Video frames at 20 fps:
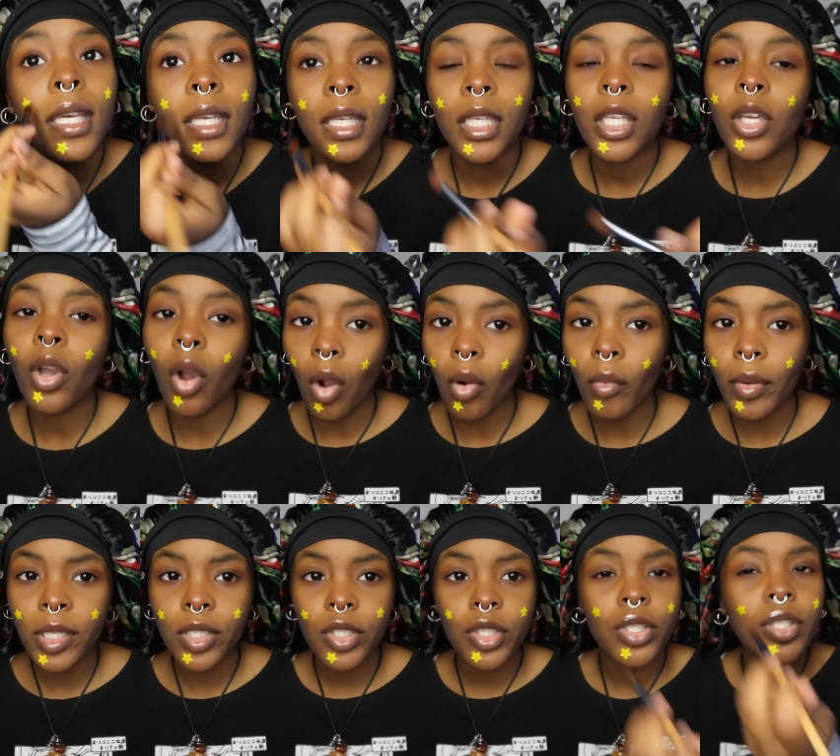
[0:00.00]
He
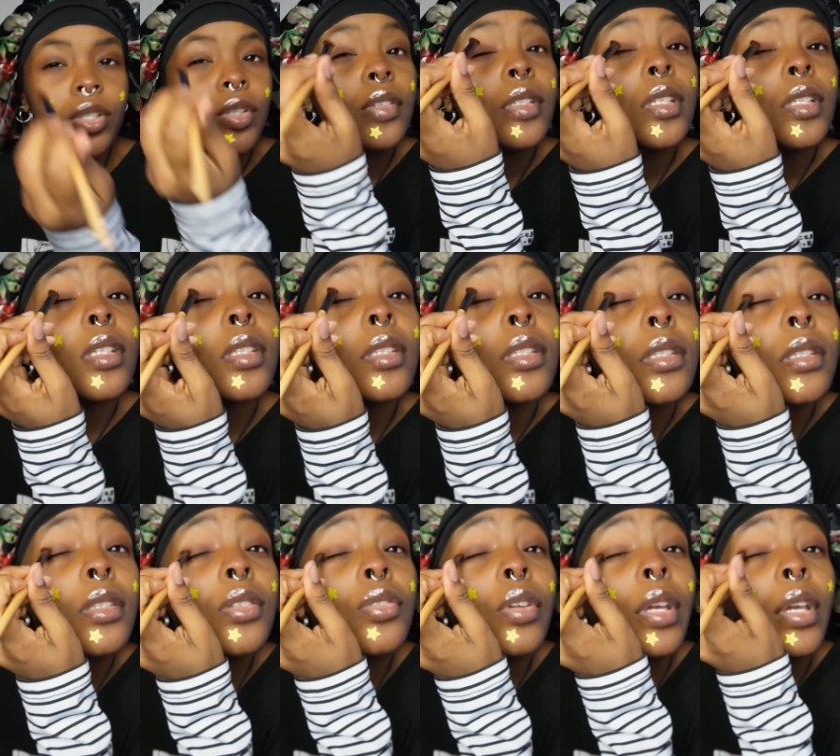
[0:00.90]
always chooses
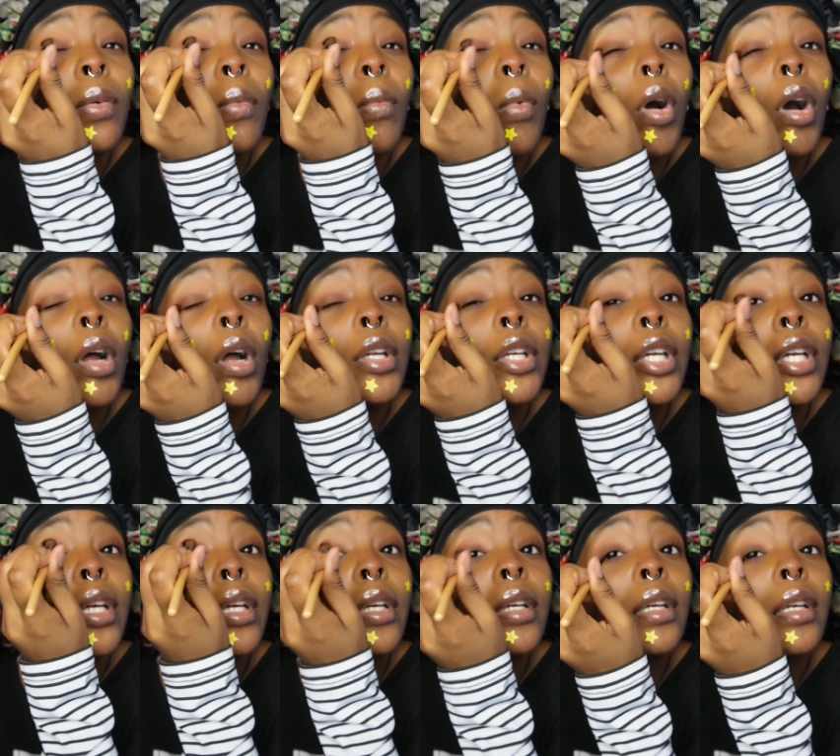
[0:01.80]
to drink
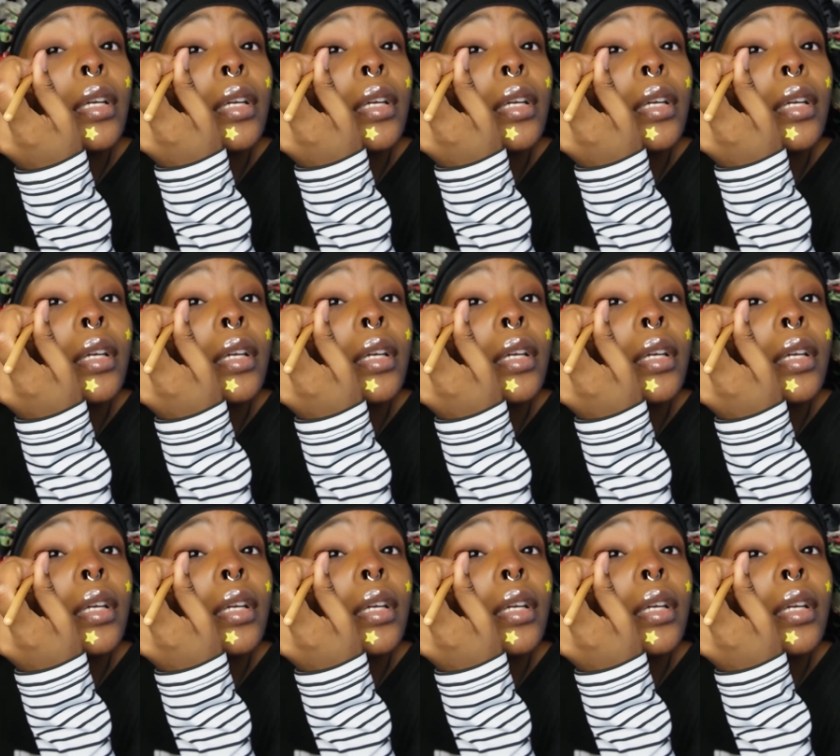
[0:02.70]
water